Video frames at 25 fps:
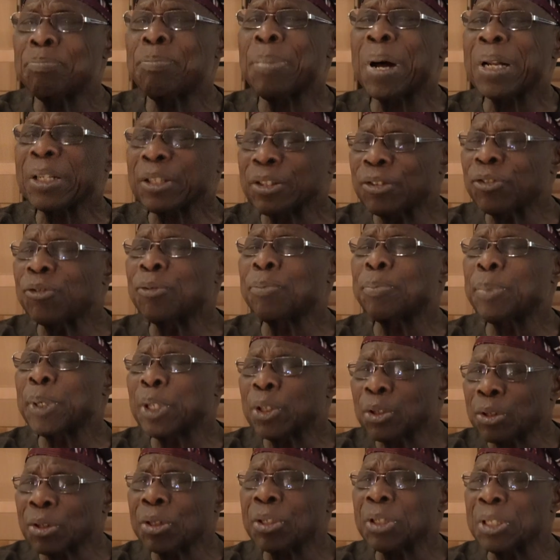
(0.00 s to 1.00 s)

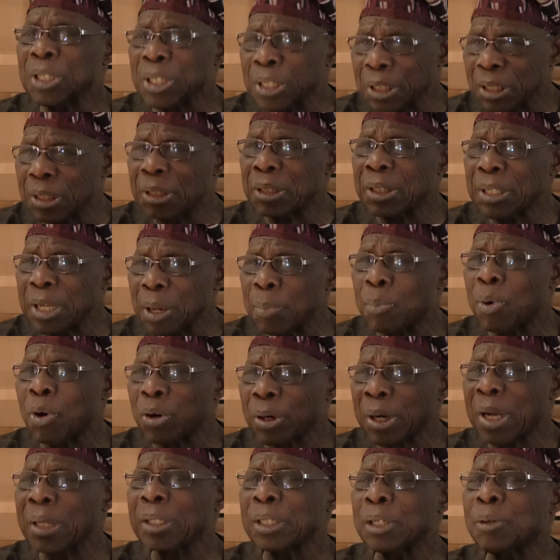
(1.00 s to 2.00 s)
participation in
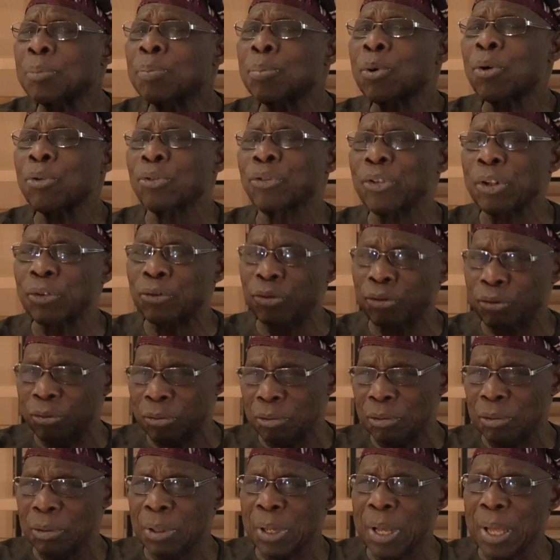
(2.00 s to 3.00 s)
democratic process.
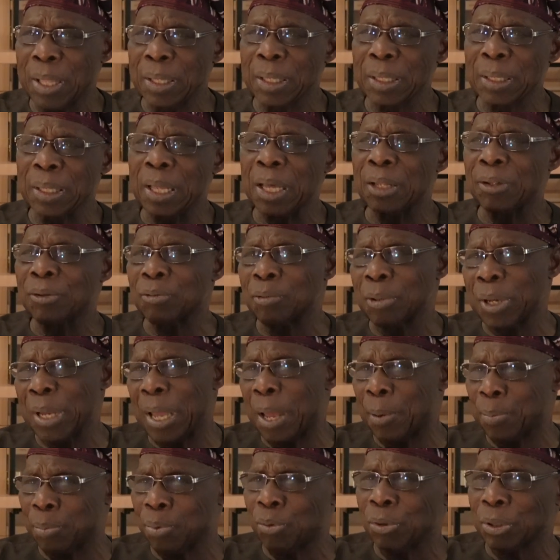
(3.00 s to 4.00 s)
I think that's the way
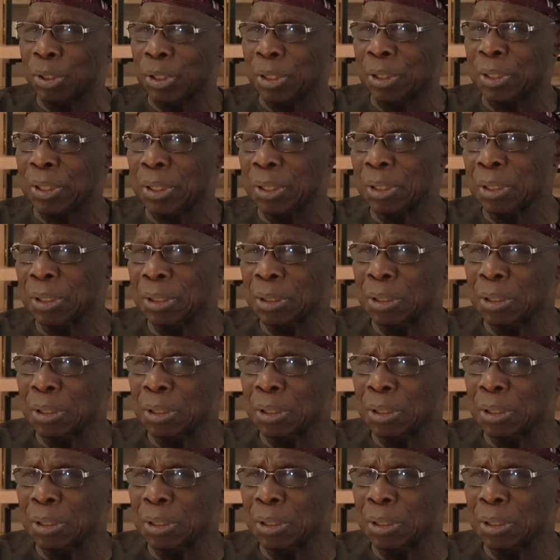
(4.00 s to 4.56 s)
I put it.